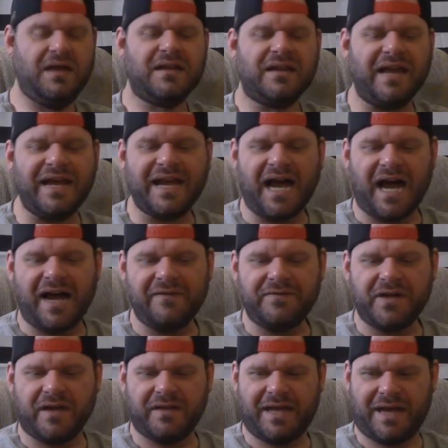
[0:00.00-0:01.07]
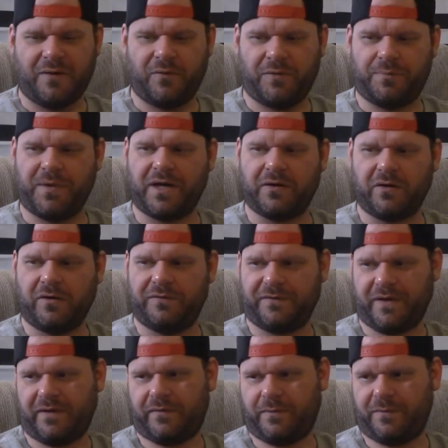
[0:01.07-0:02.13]
Like, I've done that with my
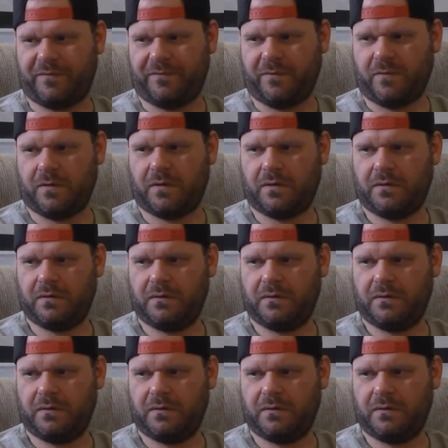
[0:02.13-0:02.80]
girlfriends before.